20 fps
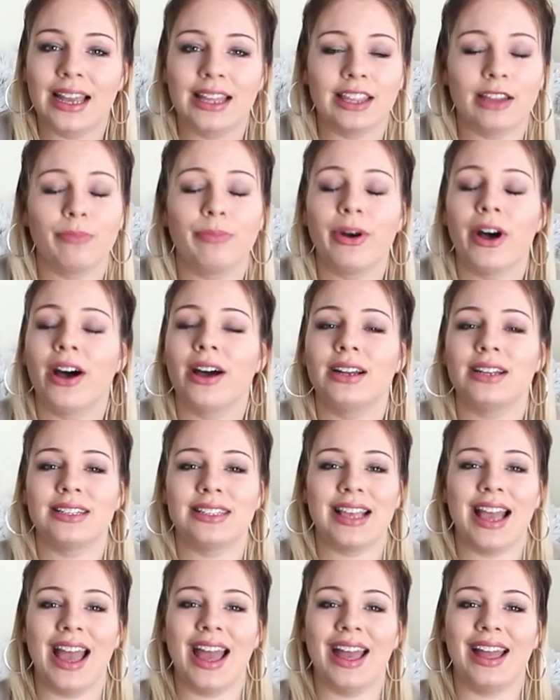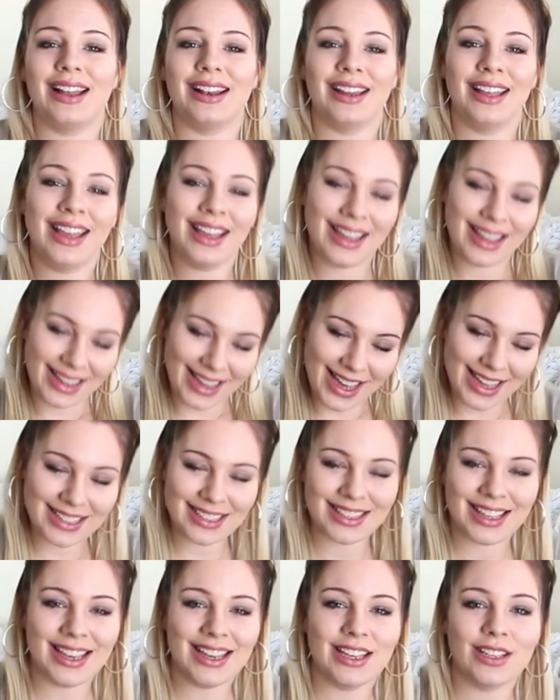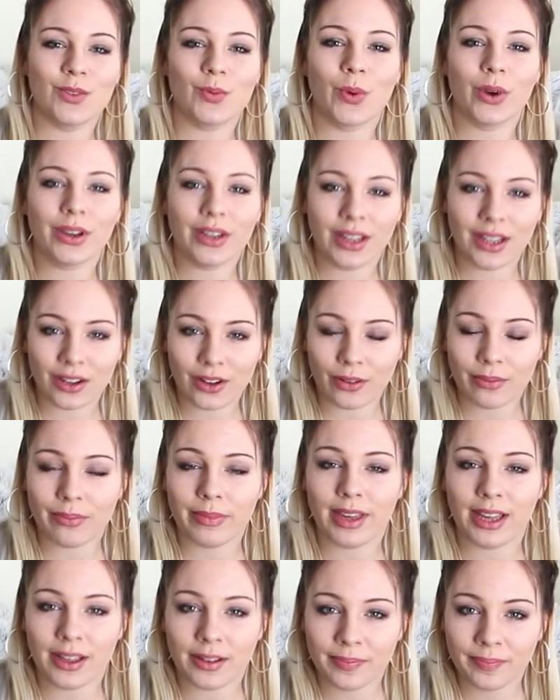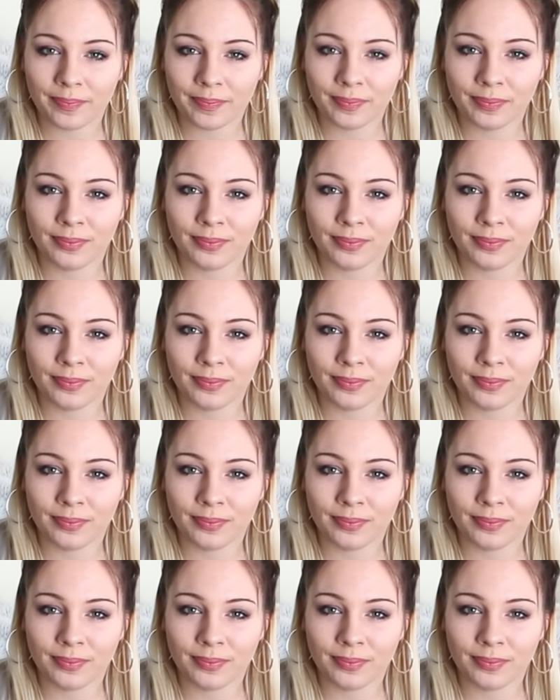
in the potter's hand, yes, he is working on me.